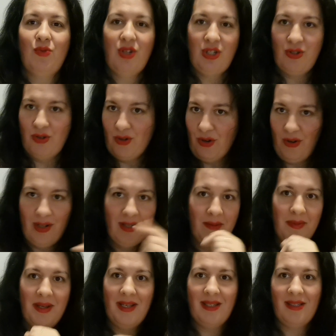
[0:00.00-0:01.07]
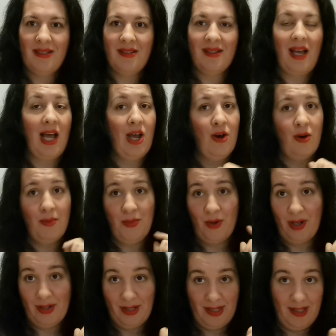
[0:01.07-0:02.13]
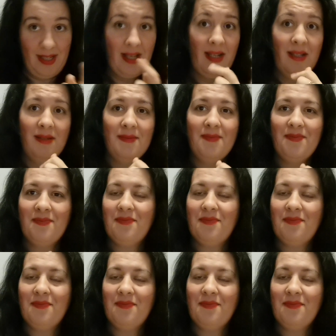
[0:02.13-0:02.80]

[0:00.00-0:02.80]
Wish you all the best. I hope you understand.